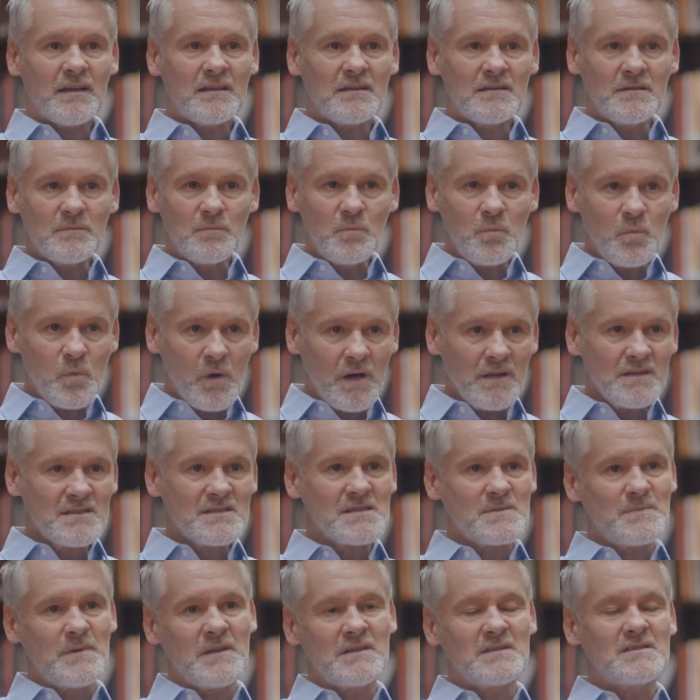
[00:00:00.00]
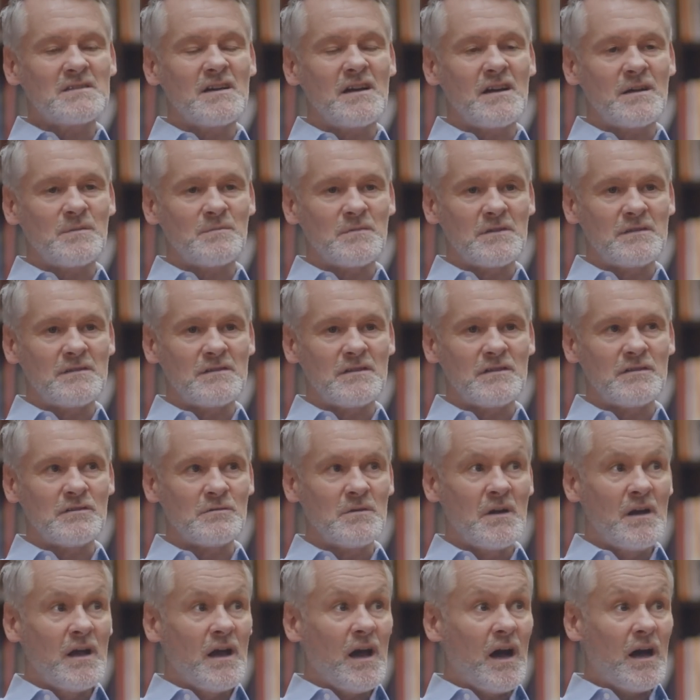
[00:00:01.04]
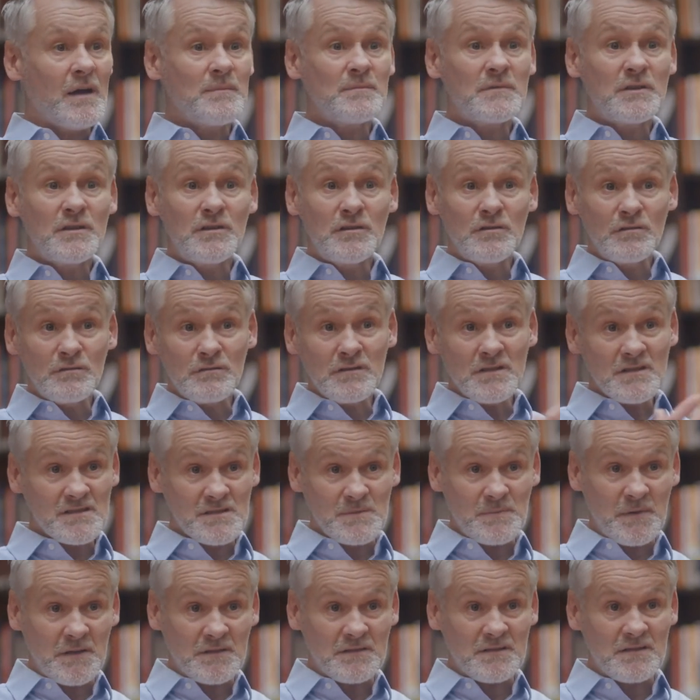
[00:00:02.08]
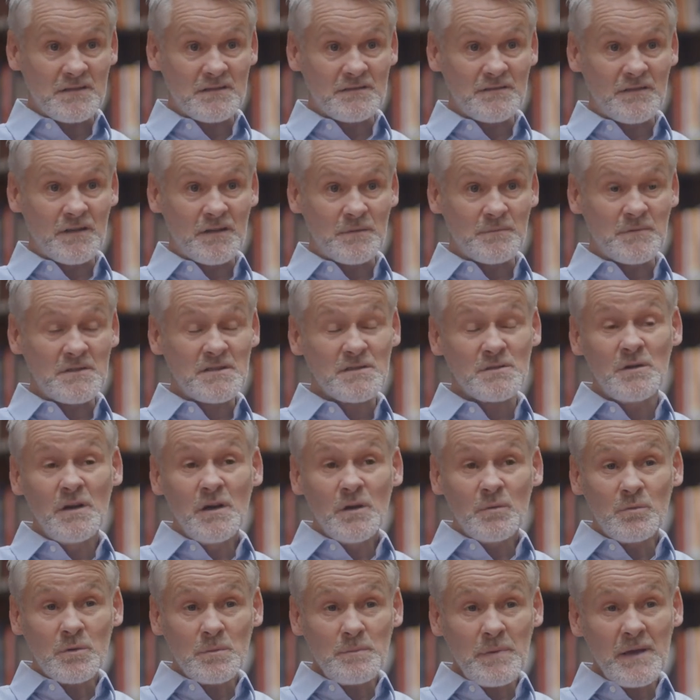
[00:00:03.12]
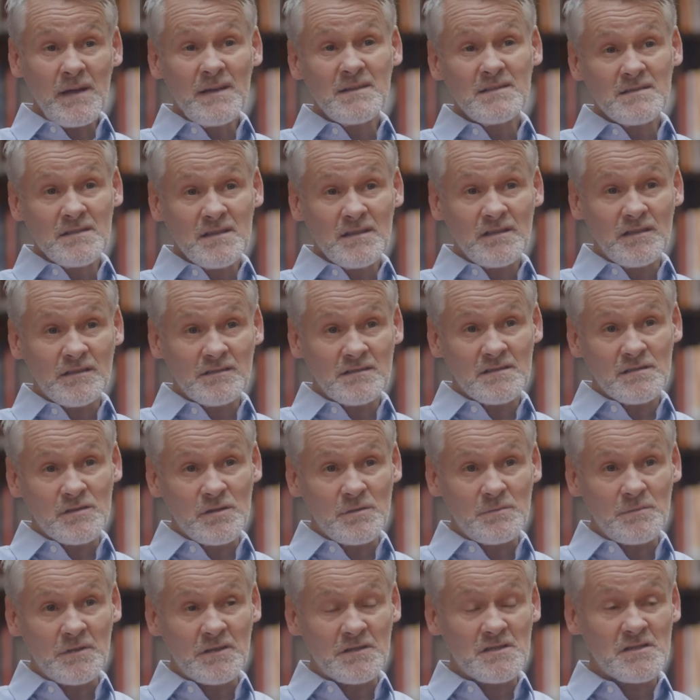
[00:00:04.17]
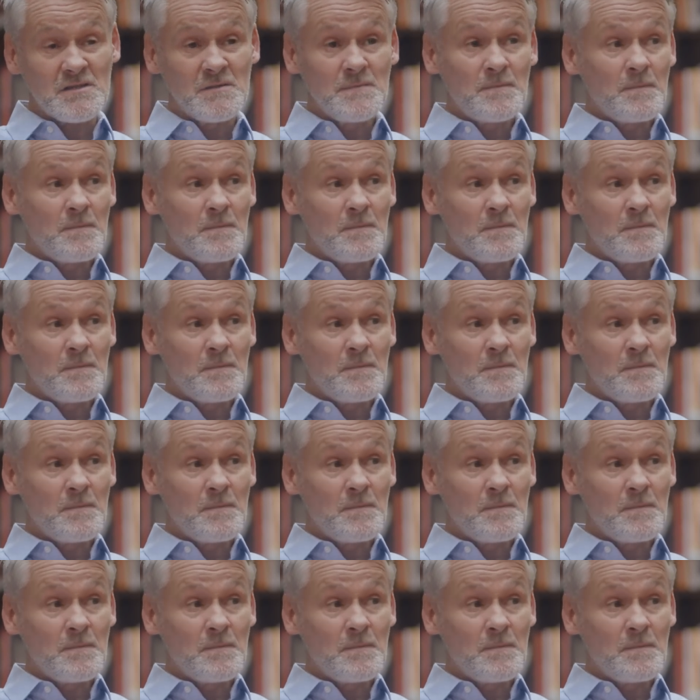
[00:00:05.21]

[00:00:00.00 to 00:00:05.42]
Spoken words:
want to spend time with you. I'm curious about the environment. So we're passing on so much.